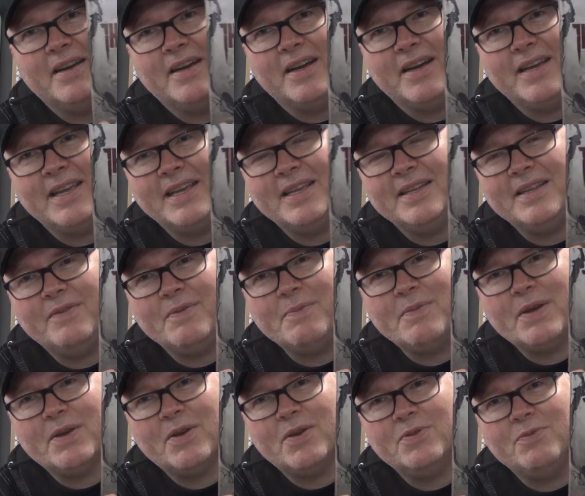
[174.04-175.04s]
I hear nothing
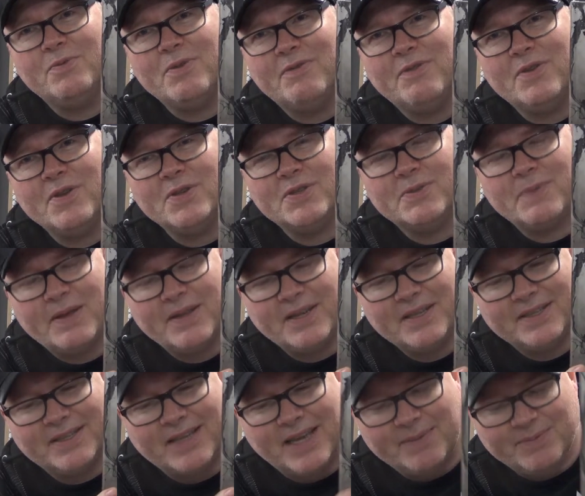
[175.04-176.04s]
but good reviews about
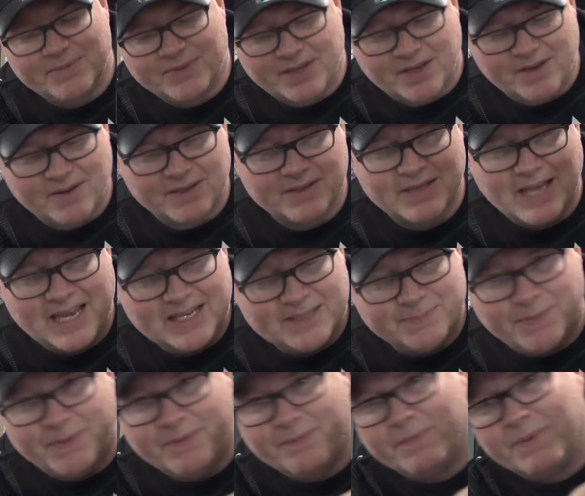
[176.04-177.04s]
this game, so it's,
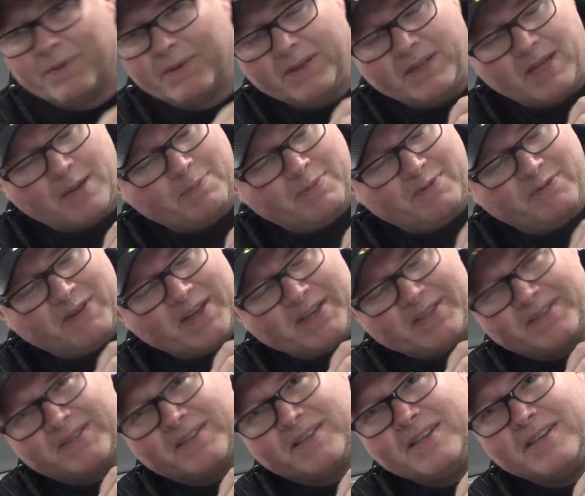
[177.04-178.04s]
you know,
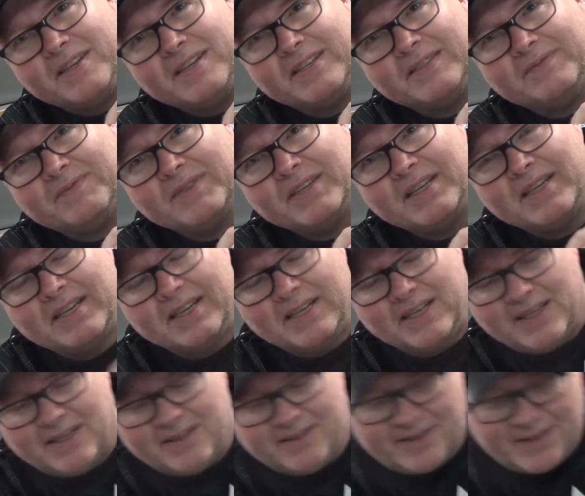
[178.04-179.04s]
Bethesda,
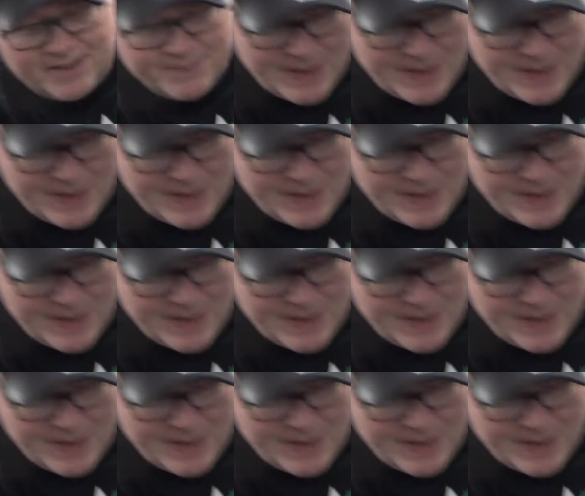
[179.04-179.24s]
so it's